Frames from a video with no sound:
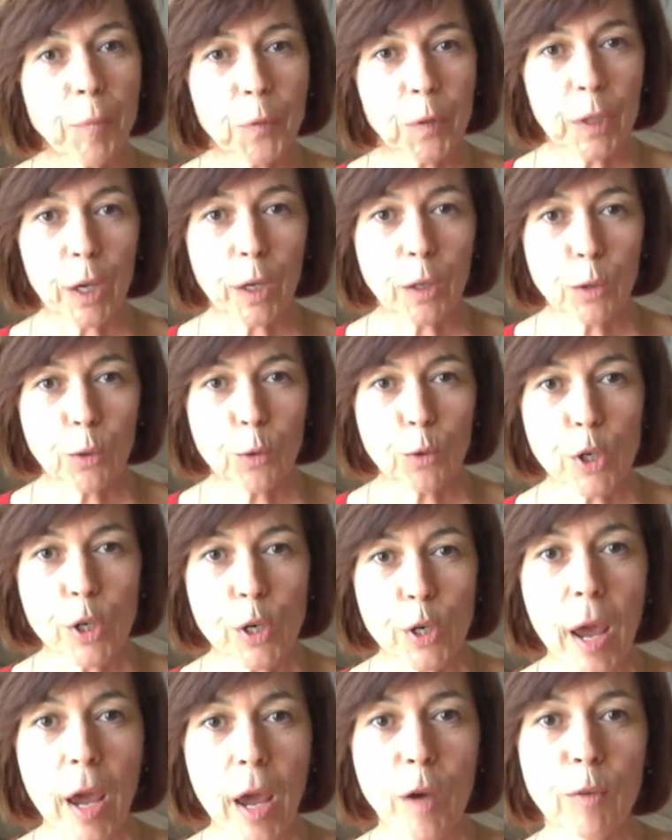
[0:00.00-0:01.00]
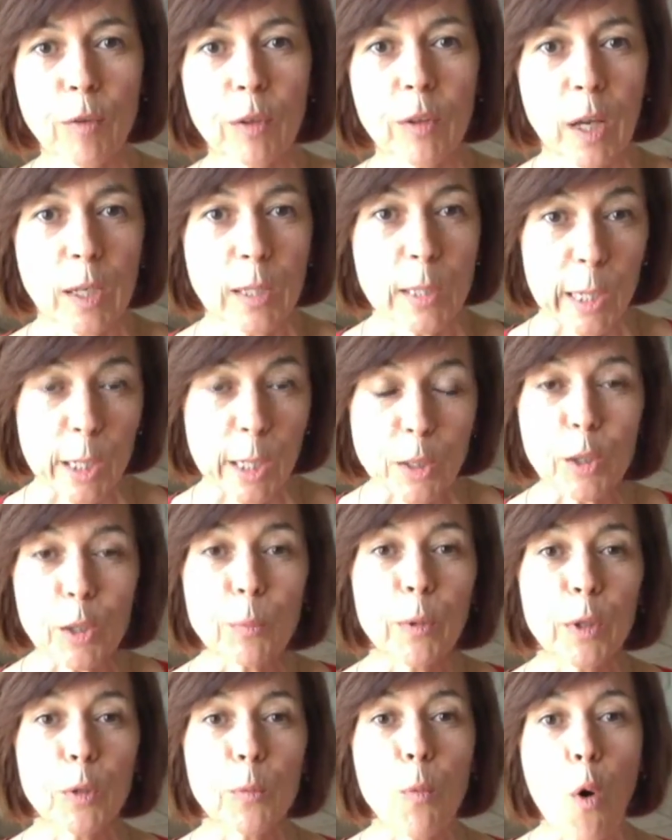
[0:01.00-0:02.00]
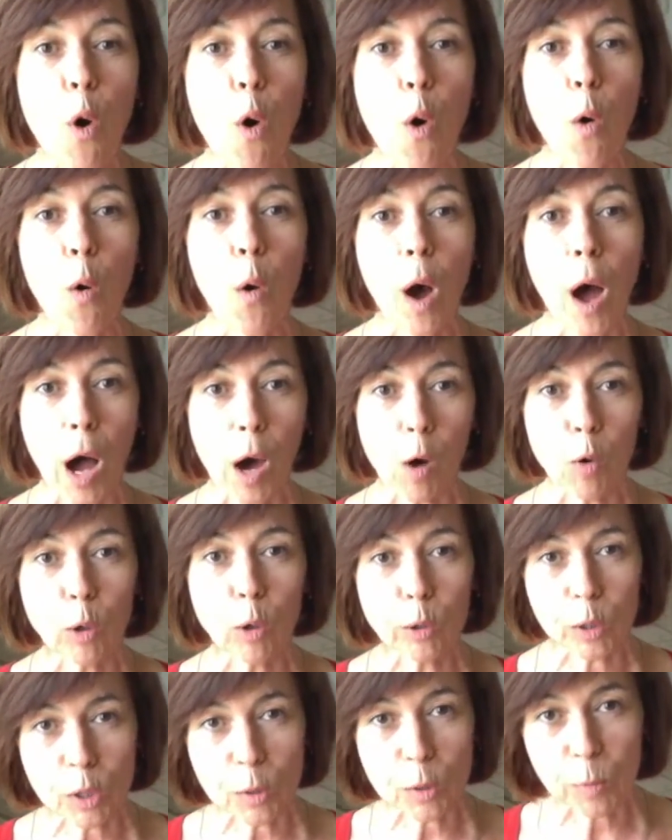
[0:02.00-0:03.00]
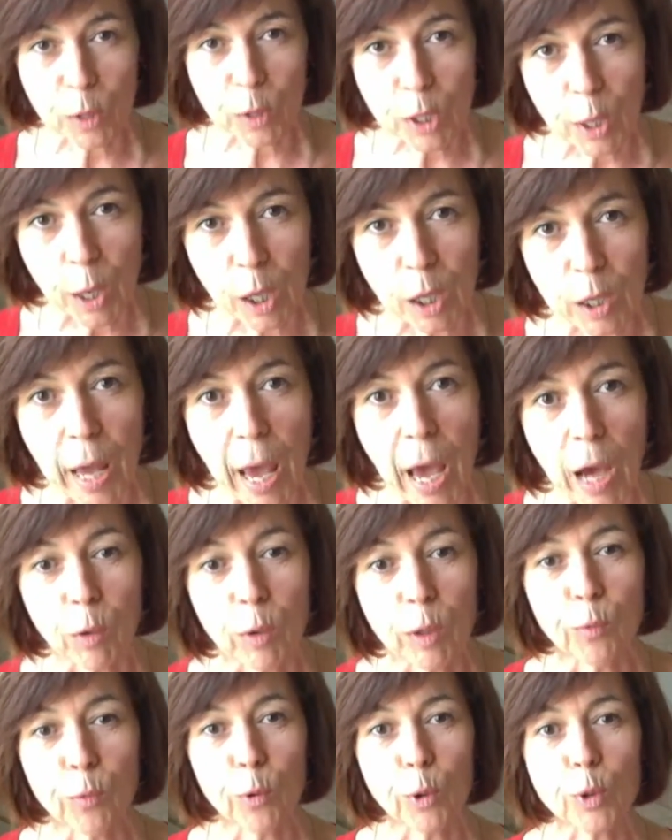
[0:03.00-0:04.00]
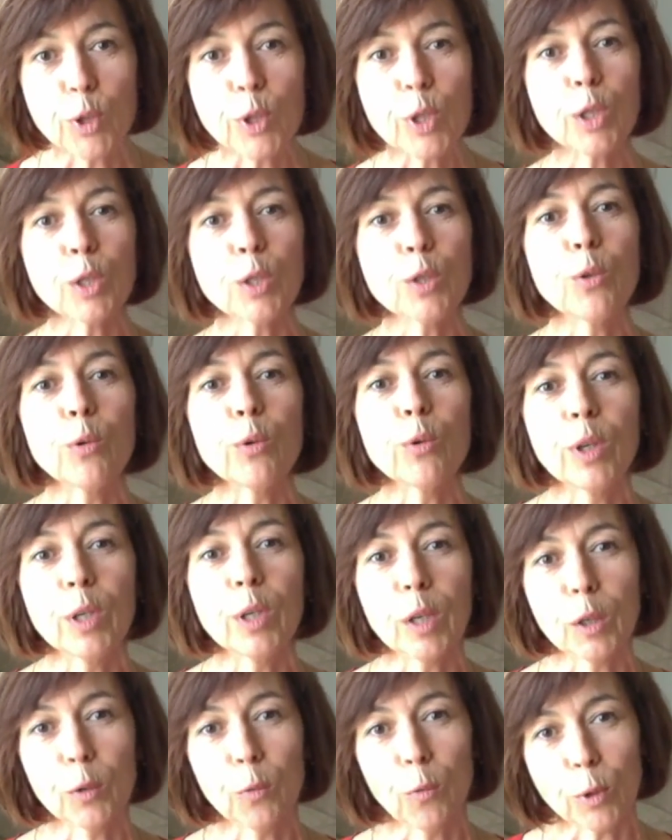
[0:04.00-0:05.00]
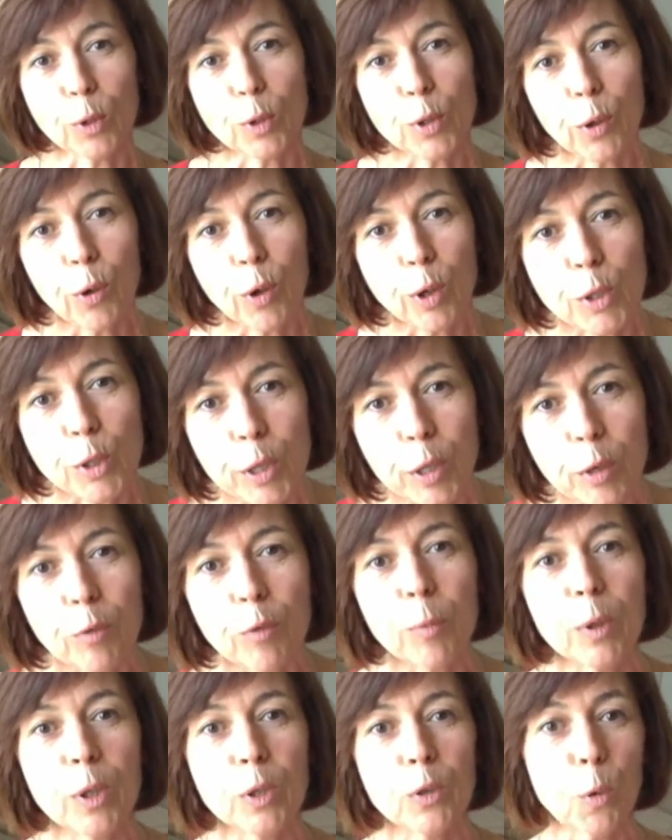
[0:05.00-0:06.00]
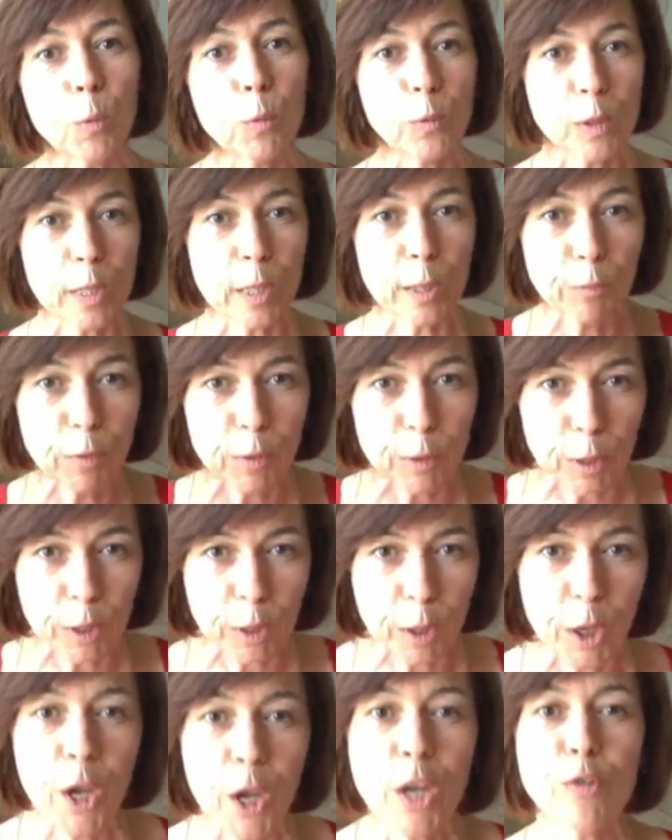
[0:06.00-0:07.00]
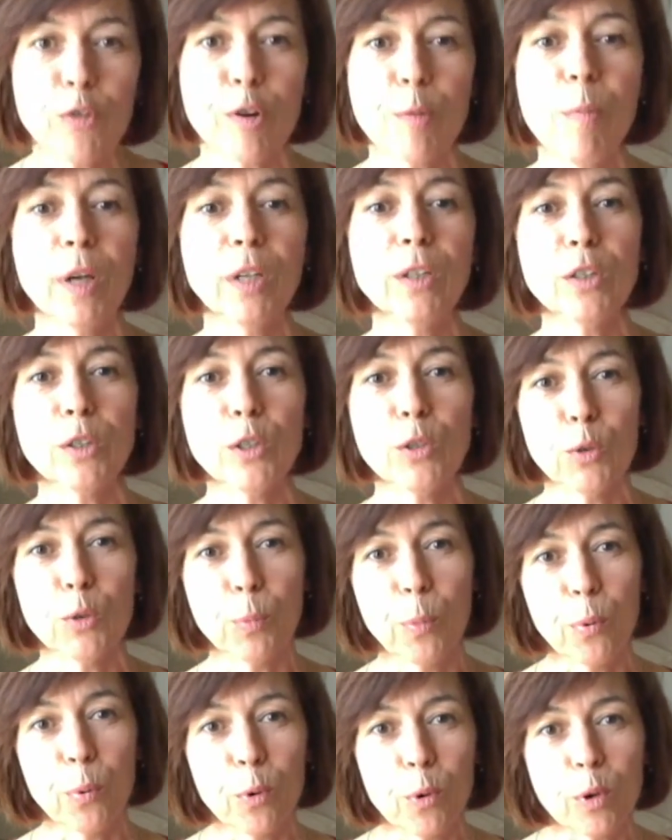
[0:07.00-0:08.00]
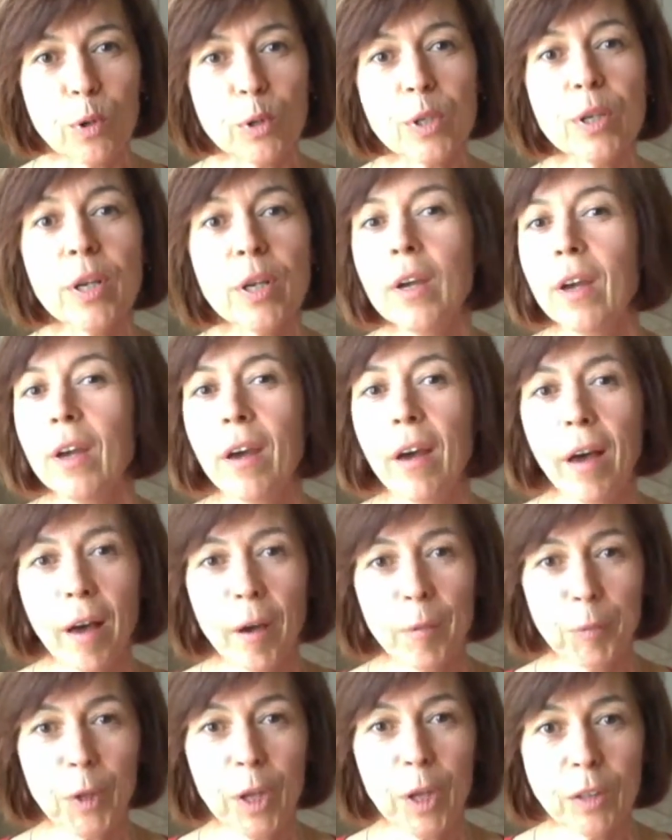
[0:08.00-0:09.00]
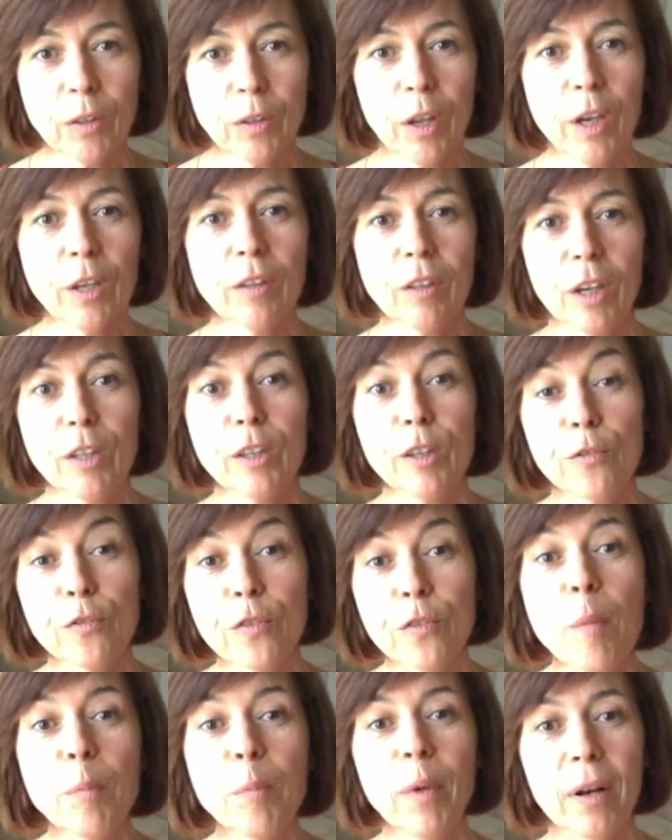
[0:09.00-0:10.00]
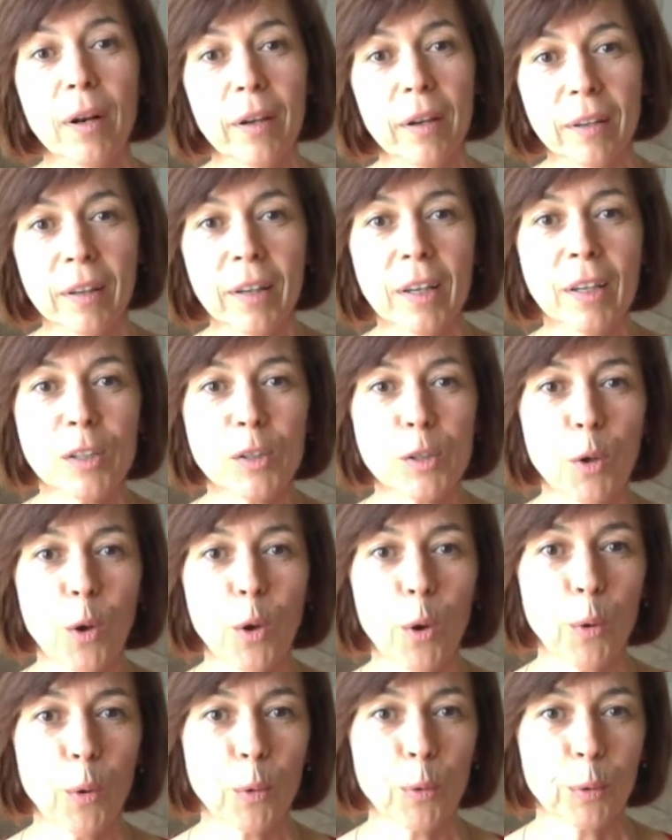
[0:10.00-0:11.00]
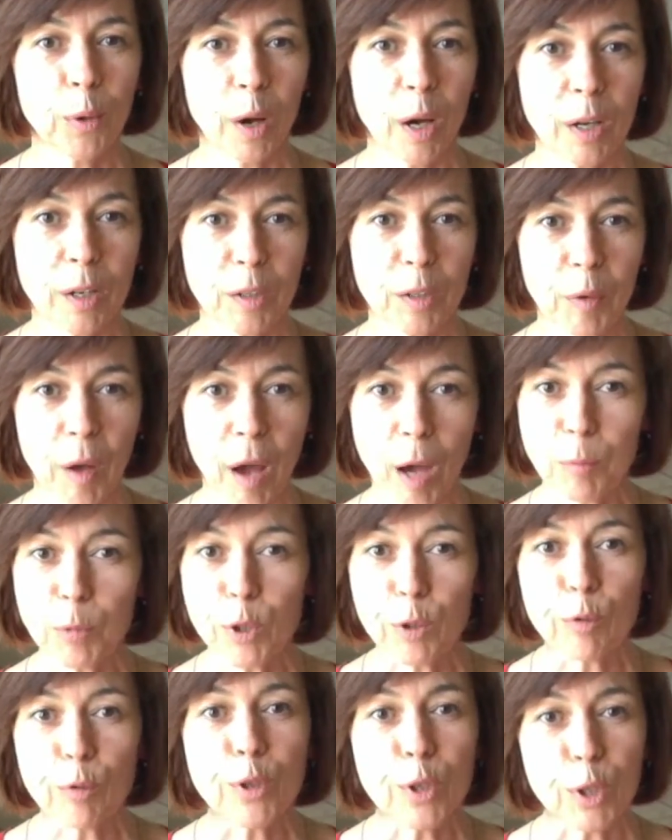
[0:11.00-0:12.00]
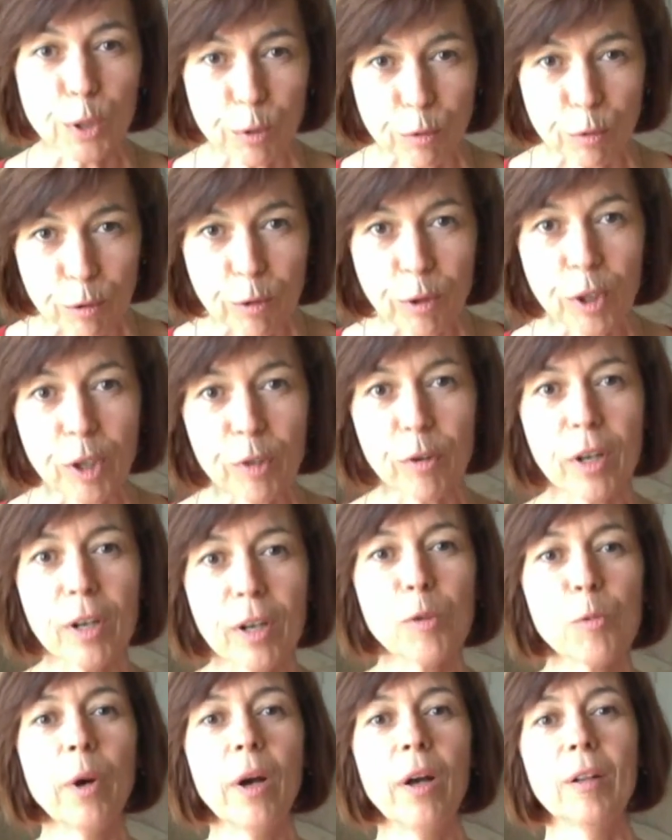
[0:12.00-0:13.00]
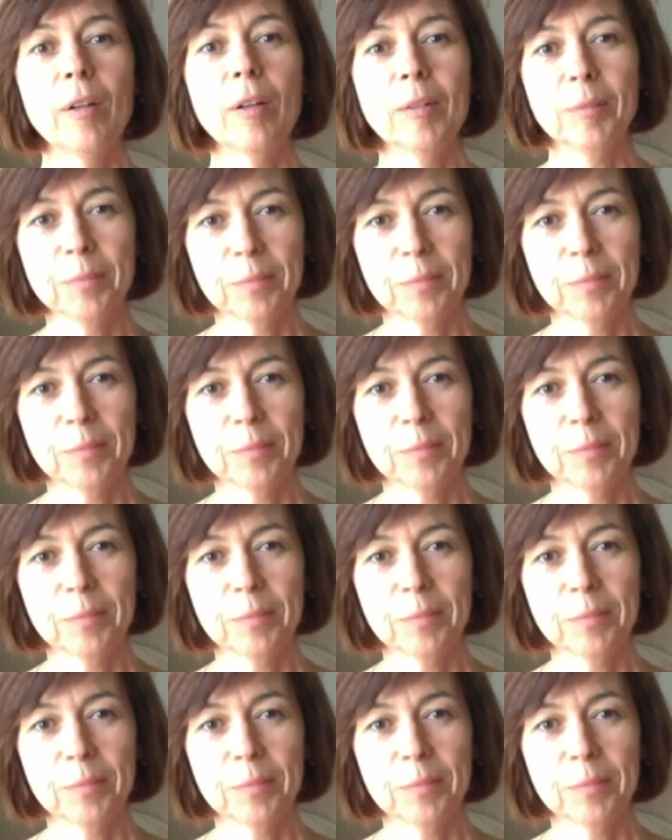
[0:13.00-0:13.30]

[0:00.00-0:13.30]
Can you share with us a little bit more? How old is Michelle now and what she's doing and what's her achievement? Obviously, with the tremendous support in the family. So I'm sure she's doing really well.